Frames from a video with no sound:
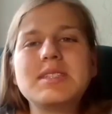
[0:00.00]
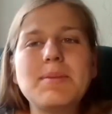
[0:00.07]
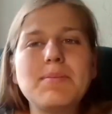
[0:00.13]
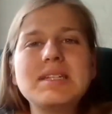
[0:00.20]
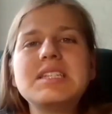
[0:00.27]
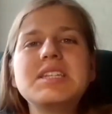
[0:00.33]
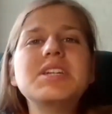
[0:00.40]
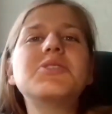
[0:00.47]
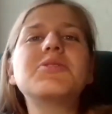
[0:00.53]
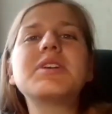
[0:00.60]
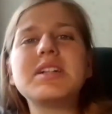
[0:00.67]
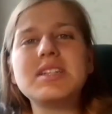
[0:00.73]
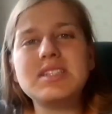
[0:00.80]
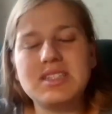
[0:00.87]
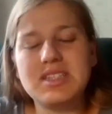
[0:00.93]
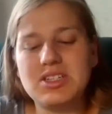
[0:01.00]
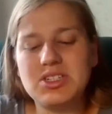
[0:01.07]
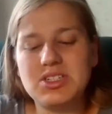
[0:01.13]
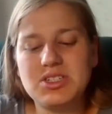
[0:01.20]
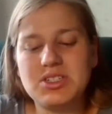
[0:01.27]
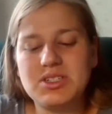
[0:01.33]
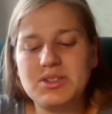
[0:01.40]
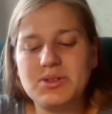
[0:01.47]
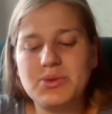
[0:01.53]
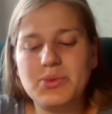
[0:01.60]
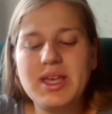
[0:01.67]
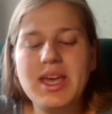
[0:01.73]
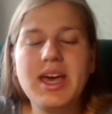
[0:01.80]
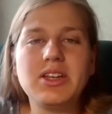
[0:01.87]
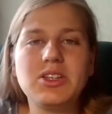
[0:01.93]
materials that
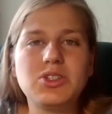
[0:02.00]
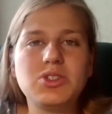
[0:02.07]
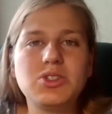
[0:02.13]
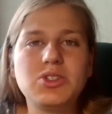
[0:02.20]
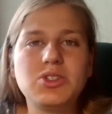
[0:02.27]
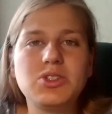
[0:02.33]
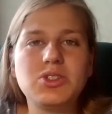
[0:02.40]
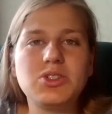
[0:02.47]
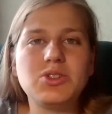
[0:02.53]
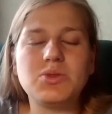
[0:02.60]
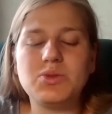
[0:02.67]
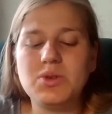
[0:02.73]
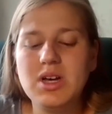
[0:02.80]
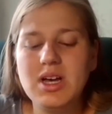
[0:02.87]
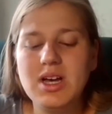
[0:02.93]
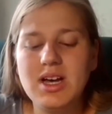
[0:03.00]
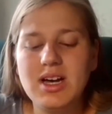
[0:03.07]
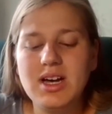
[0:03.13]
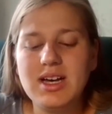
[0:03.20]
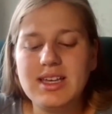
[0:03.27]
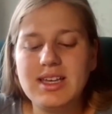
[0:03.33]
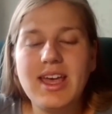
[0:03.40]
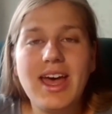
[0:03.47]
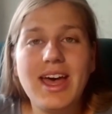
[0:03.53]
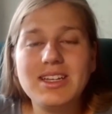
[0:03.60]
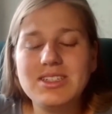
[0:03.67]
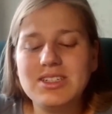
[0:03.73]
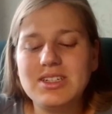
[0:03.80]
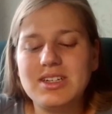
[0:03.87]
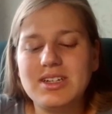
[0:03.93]
we had to
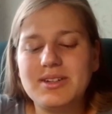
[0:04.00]
get,